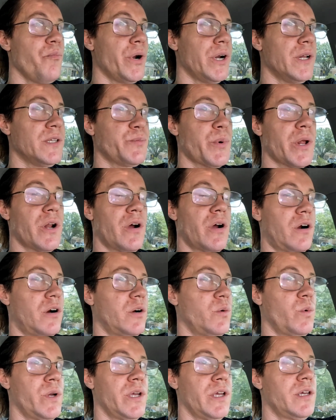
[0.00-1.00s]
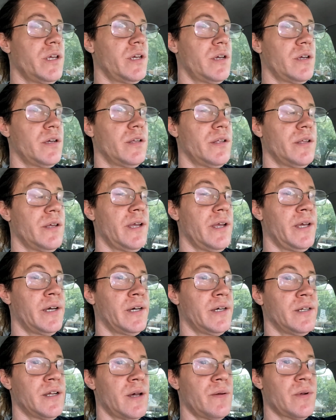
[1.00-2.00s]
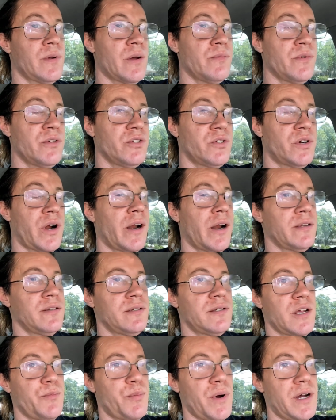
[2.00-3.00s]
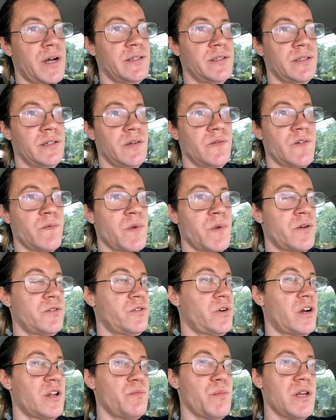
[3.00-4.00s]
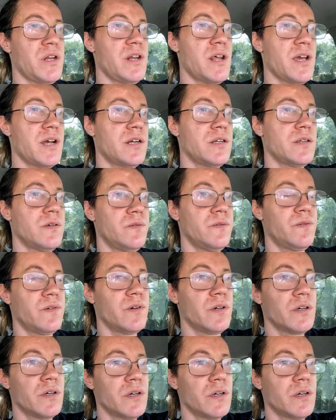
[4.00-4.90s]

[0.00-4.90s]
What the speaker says: But it's been a hard week. And I'm just trying to stay positive. I'm not trying to be negative.